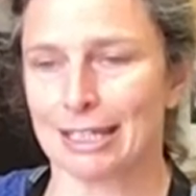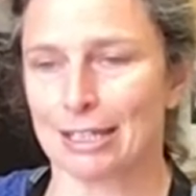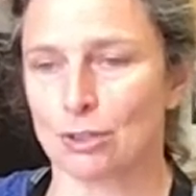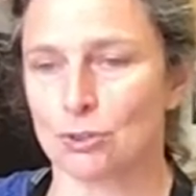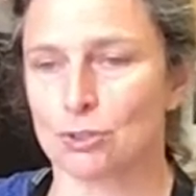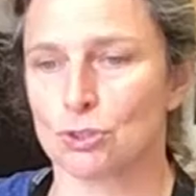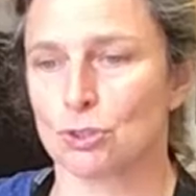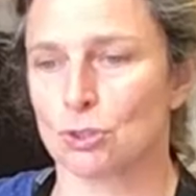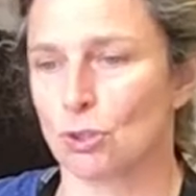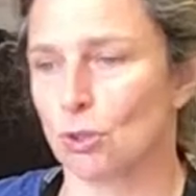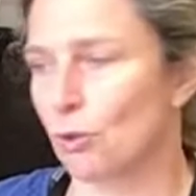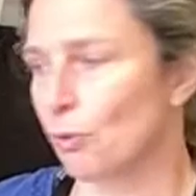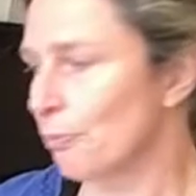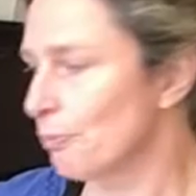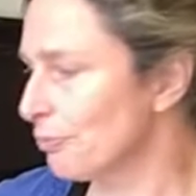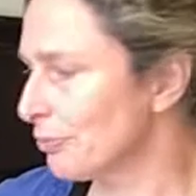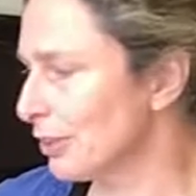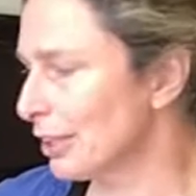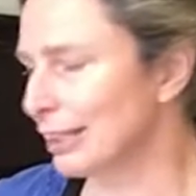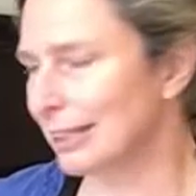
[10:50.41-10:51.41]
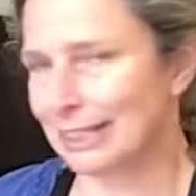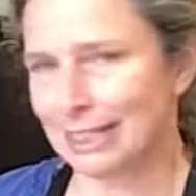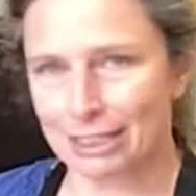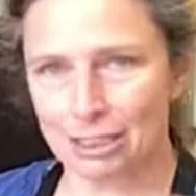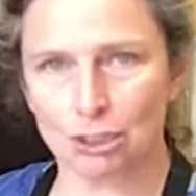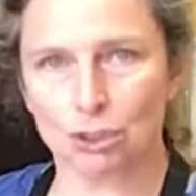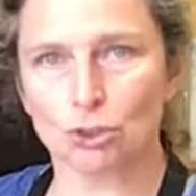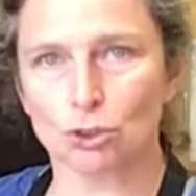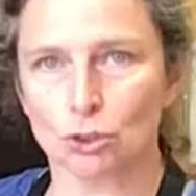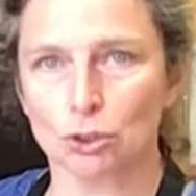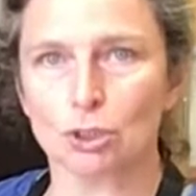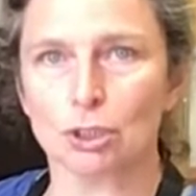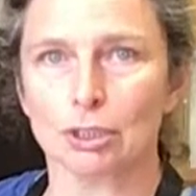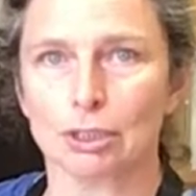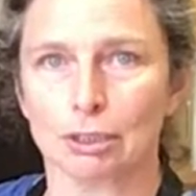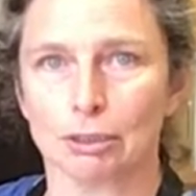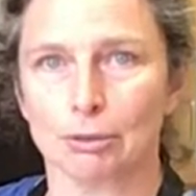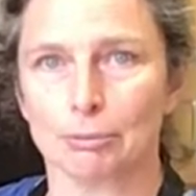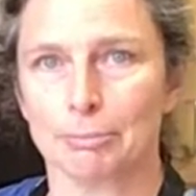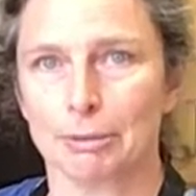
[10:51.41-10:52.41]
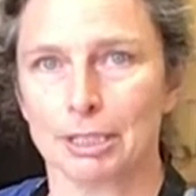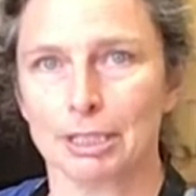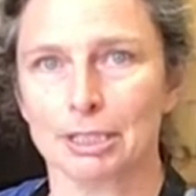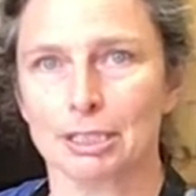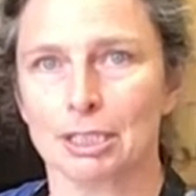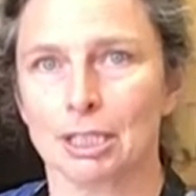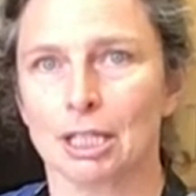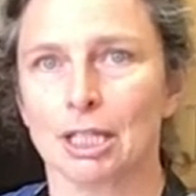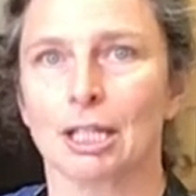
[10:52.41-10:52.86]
also let it cool a little bit